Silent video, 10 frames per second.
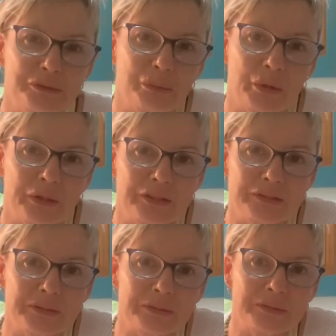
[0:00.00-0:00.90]
work?
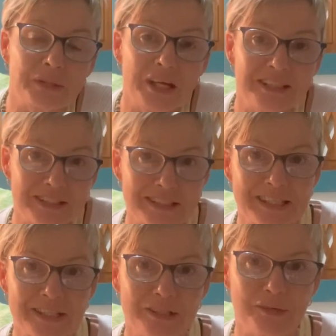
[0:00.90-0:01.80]
So just
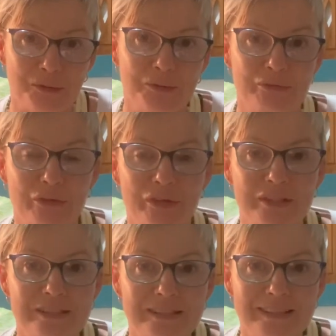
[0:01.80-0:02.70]
as the universe
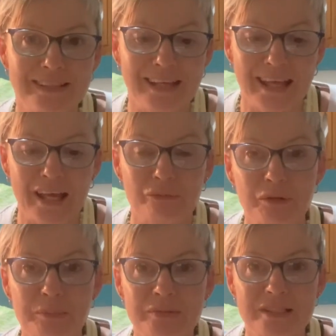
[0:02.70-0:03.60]

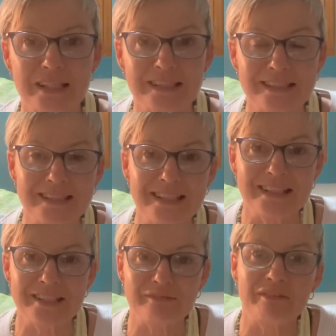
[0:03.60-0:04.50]
represents
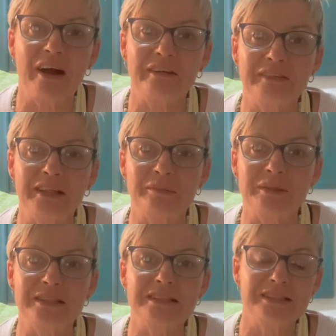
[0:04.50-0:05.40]
these 5
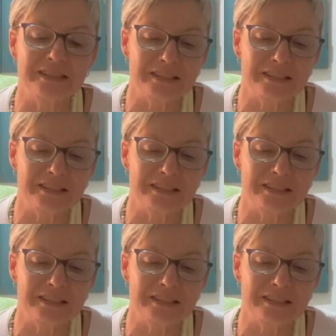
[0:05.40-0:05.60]
elements,